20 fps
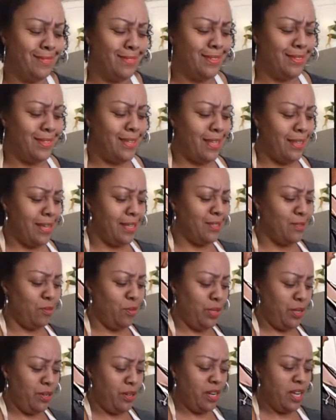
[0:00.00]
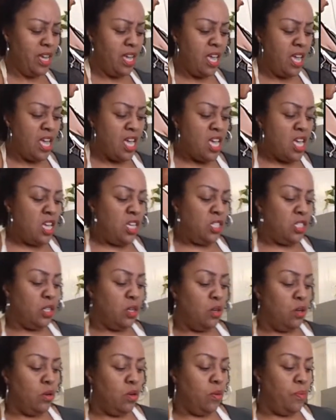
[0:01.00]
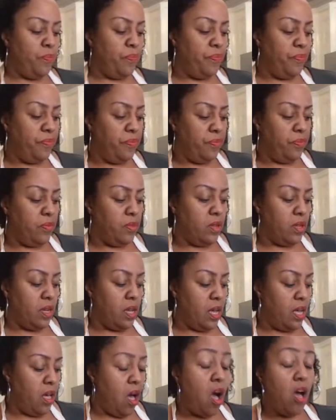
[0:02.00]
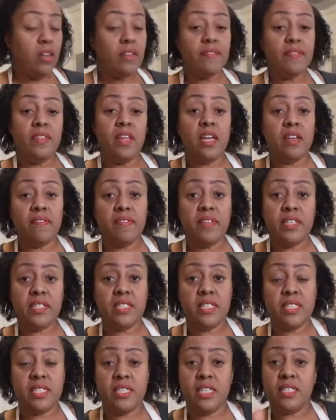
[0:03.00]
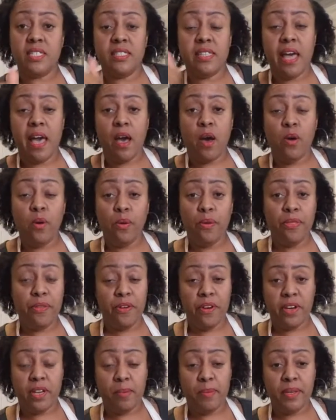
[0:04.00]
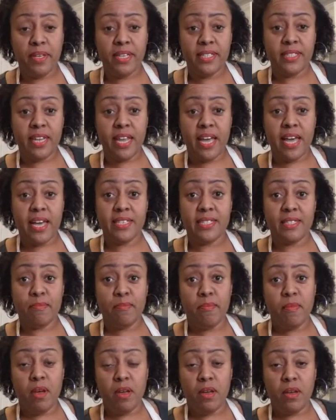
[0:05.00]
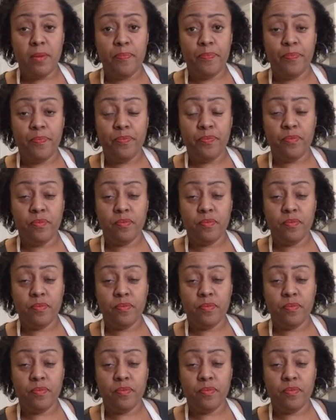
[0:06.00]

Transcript: No, that's weird. So none of this is not Whole30 because it has milk